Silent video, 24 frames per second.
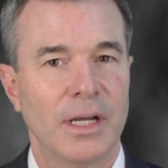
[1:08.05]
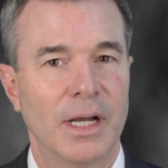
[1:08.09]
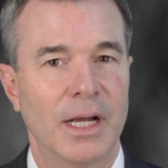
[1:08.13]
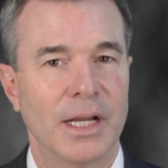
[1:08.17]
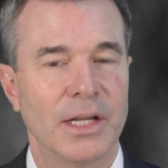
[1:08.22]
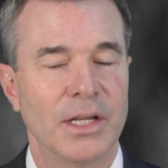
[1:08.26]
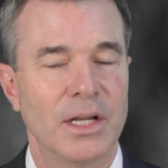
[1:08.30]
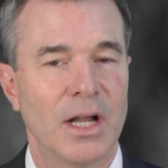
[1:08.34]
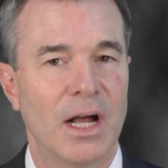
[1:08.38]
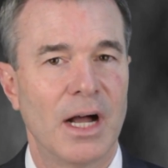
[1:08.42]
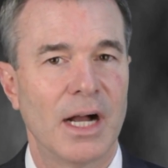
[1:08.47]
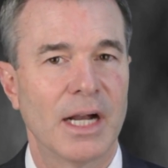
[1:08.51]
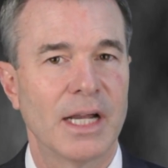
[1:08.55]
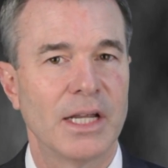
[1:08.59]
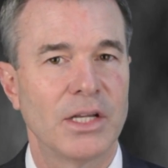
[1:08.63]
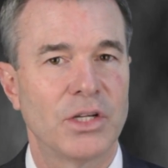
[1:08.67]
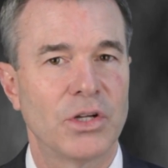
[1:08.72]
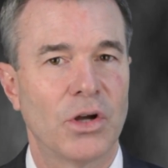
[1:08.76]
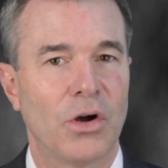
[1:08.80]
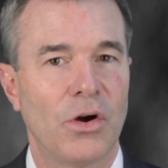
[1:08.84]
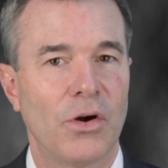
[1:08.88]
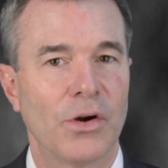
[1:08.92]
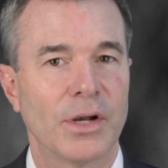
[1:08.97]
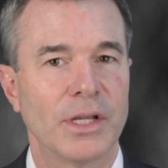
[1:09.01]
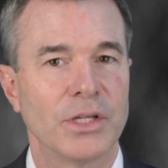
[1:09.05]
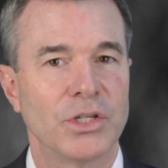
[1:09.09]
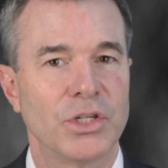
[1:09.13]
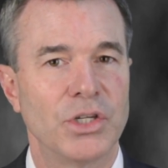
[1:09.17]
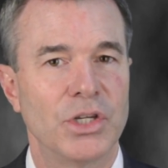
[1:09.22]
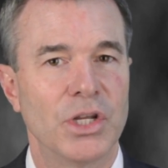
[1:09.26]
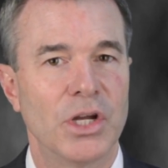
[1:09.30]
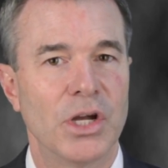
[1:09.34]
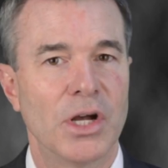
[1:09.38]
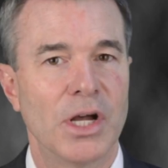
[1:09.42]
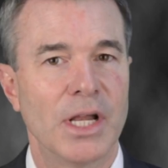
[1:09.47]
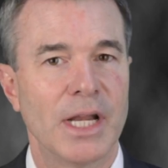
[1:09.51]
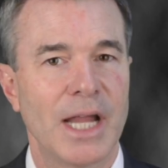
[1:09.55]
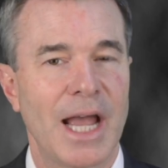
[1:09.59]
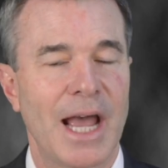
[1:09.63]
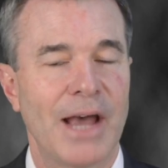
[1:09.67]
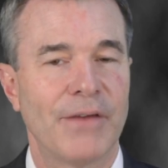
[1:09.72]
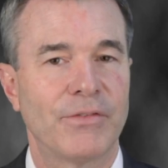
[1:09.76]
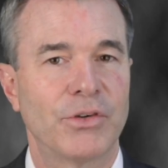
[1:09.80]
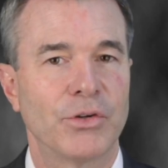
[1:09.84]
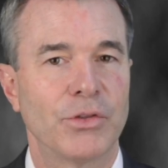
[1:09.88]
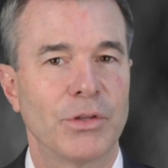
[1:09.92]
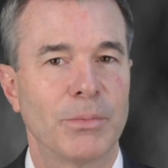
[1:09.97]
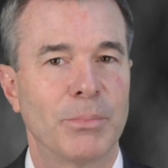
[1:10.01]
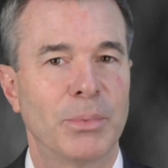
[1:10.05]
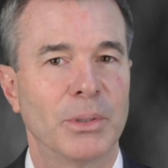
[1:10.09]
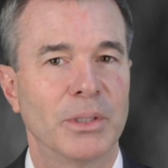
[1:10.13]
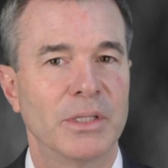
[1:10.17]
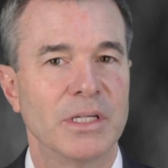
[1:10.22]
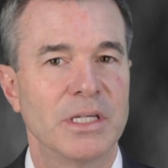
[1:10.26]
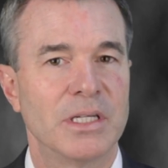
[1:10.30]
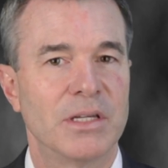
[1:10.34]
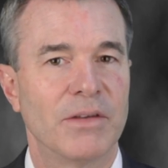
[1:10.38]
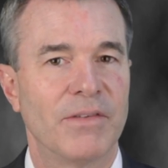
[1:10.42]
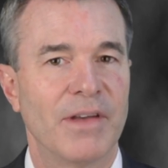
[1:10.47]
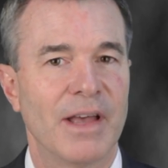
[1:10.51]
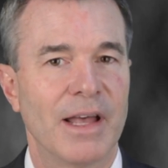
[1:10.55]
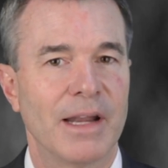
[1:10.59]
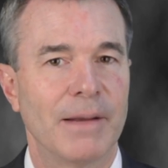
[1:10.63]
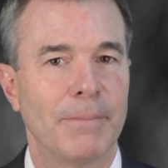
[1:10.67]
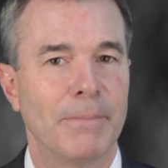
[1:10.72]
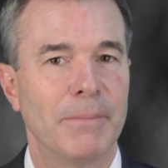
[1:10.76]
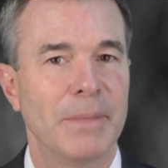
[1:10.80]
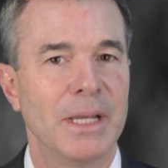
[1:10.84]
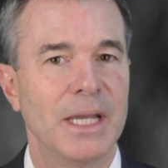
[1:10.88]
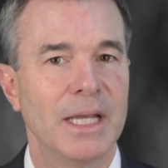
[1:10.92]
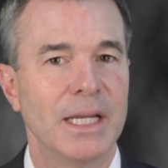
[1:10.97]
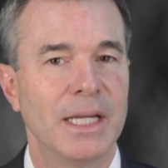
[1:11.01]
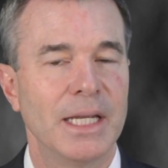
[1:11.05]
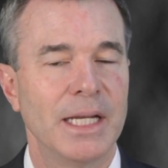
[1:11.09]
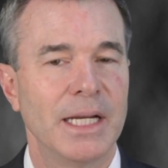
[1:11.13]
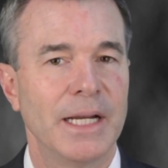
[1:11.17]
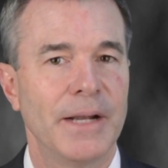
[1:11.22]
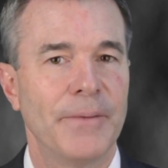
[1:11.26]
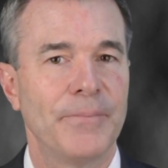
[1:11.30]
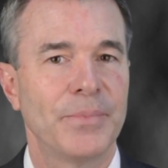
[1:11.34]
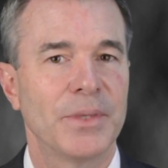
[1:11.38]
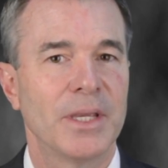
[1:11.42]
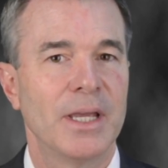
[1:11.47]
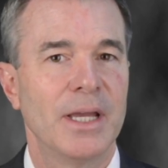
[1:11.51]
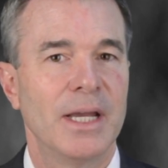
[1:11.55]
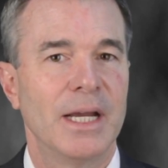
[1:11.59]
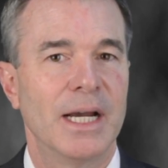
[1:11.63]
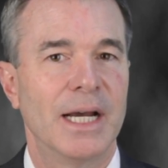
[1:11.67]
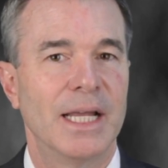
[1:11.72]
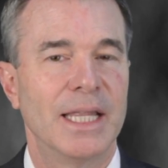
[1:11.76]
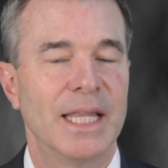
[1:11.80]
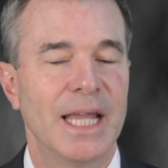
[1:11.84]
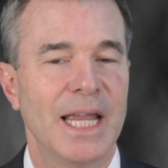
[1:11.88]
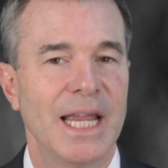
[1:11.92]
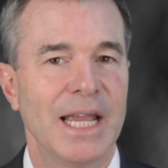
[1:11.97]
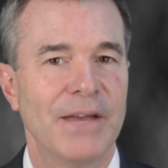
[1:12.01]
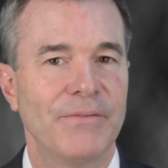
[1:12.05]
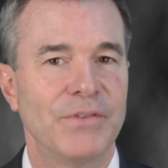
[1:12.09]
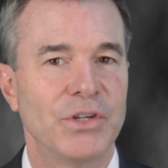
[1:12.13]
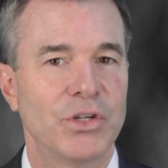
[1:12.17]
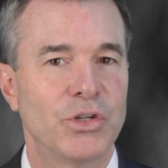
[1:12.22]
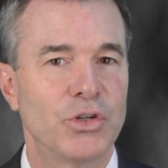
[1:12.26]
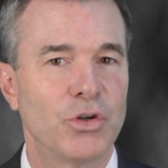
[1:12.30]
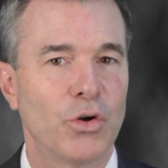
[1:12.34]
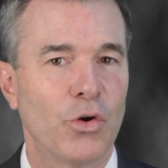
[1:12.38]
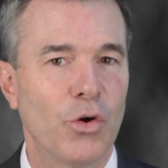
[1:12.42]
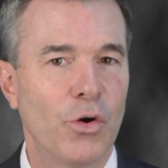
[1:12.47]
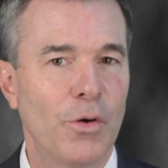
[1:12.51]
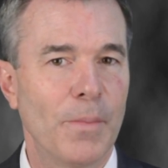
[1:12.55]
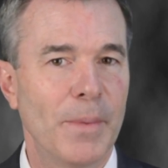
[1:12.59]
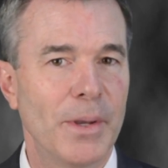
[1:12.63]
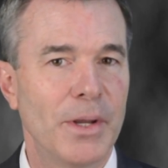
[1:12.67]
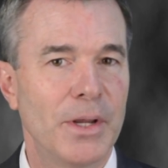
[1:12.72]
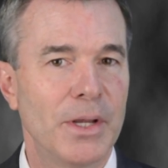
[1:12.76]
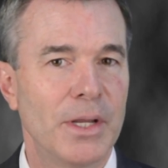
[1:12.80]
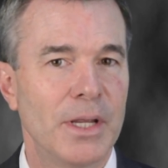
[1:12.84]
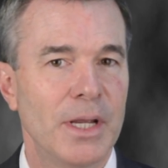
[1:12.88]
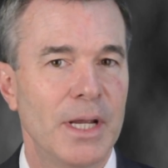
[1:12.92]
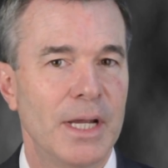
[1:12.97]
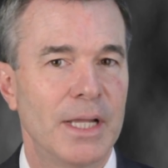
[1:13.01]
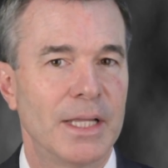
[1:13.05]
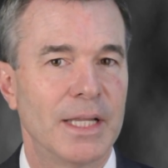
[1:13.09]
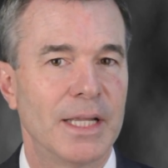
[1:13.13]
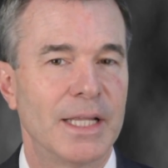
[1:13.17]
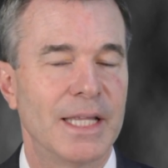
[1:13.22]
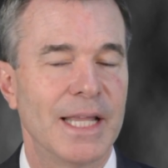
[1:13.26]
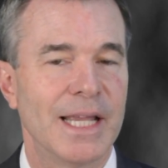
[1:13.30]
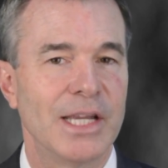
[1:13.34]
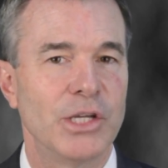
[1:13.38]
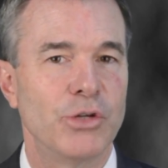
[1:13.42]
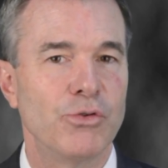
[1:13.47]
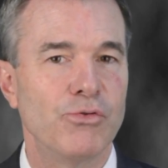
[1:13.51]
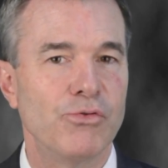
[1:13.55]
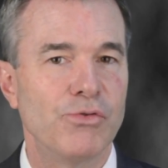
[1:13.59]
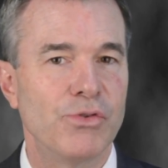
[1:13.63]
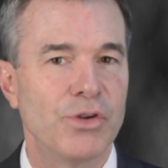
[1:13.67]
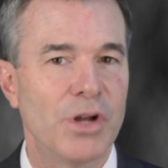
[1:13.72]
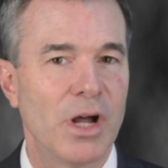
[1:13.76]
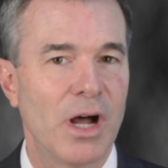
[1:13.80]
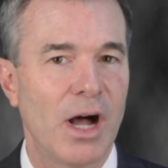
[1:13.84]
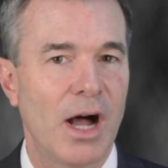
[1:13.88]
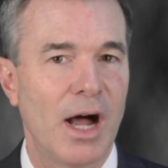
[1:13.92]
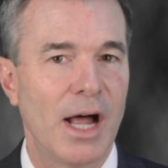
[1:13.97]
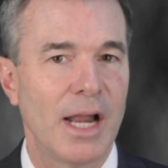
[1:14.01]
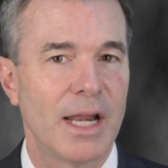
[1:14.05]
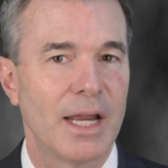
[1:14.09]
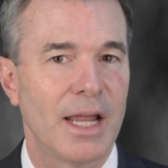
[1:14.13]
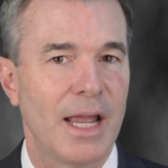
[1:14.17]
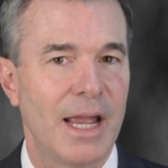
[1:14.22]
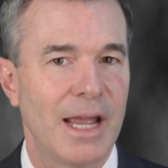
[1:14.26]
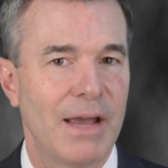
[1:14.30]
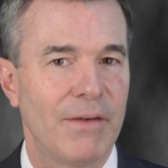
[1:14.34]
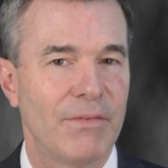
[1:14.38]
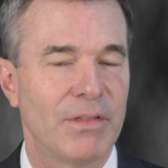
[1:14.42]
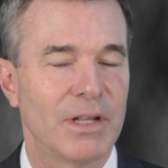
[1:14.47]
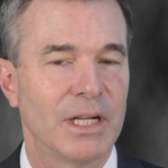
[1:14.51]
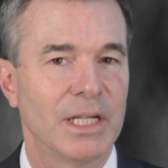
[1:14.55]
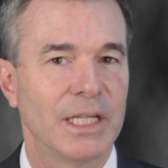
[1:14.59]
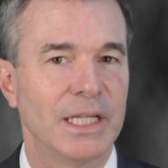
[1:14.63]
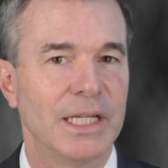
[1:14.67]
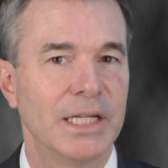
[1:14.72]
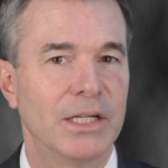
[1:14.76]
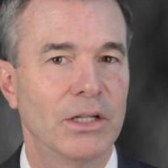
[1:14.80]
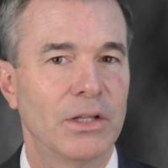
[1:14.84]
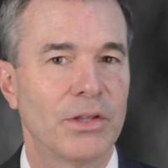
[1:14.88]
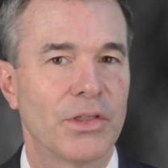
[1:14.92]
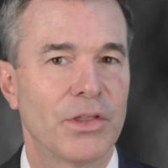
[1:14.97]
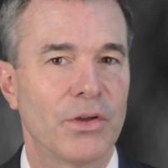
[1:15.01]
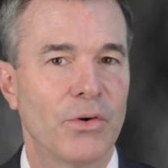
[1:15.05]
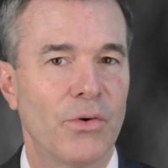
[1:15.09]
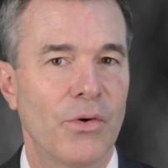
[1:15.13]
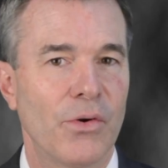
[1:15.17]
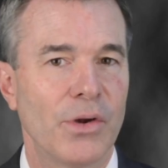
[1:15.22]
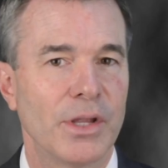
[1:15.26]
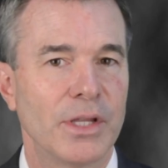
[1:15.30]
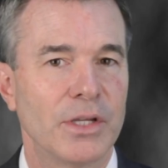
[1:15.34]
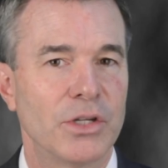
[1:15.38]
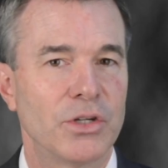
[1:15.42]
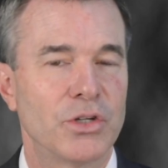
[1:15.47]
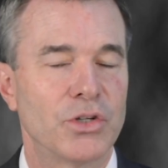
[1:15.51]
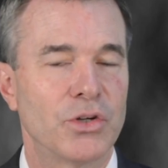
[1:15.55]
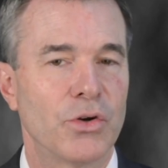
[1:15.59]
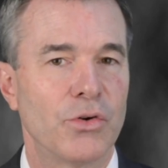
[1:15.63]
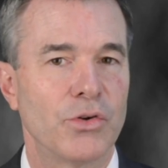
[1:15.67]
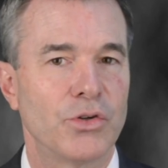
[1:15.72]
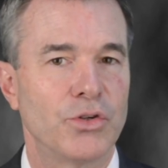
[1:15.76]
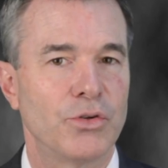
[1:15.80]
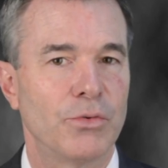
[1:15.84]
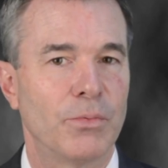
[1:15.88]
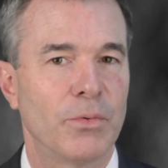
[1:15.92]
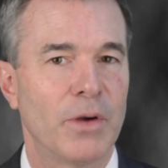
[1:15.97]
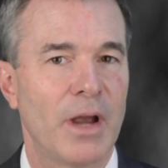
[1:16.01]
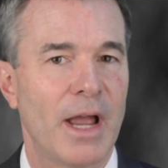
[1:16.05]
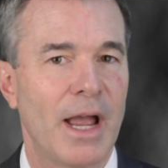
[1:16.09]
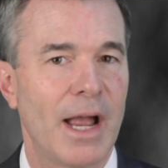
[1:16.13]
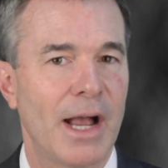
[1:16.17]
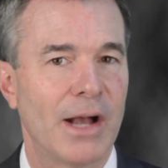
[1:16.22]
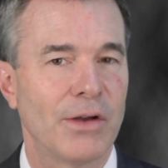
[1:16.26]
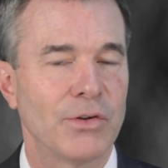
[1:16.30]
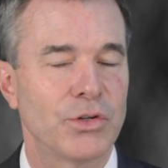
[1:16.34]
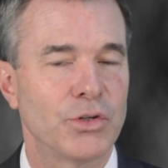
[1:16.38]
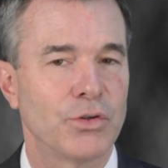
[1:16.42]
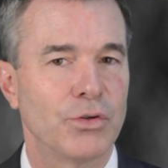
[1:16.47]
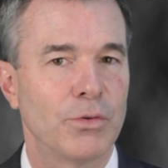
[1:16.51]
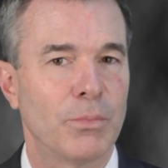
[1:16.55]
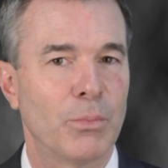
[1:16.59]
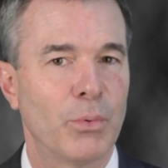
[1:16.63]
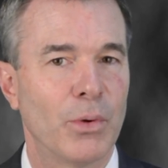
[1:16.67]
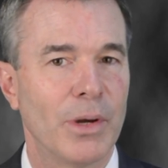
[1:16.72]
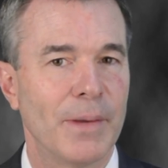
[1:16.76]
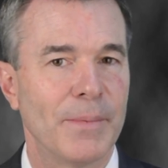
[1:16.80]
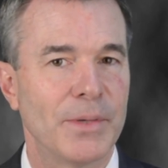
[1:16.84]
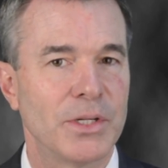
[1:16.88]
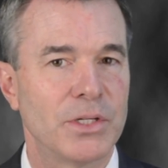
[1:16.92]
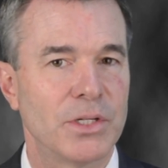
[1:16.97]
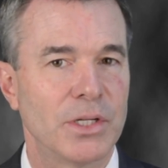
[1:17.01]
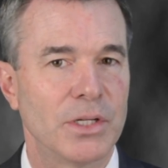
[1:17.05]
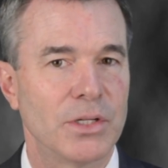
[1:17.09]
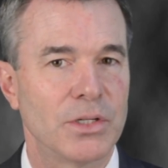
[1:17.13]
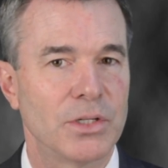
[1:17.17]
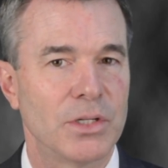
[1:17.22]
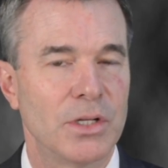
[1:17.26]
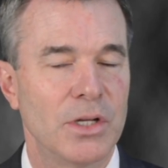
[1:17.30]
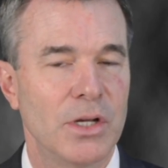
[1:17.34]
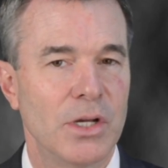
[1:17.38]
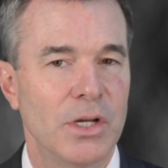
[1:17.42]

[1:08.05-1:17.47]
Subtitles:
A knock and talk is done after the police have had a meeting and they have determined that they do not have the legal authority to search your house or your premises.